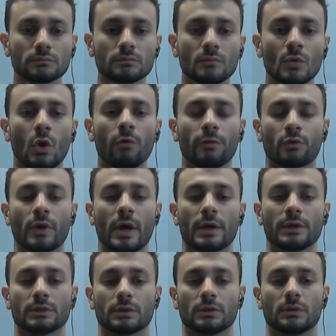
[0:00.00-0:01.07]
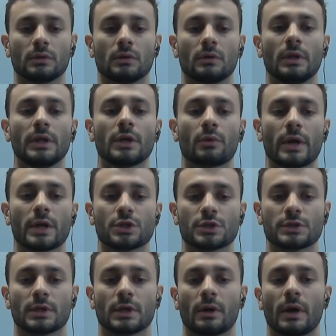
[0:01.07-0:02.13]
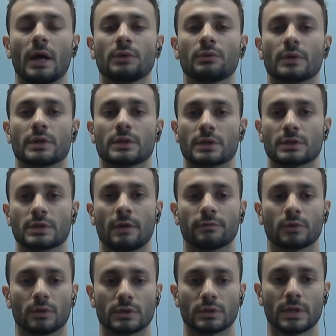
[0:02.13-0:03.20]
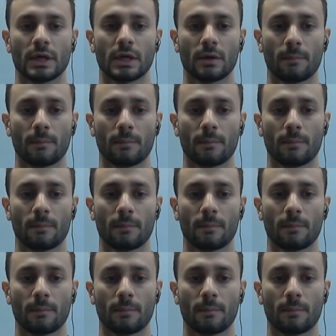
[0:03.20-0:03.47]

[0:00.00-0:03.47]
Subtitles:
overwrite link register address saved on the stack.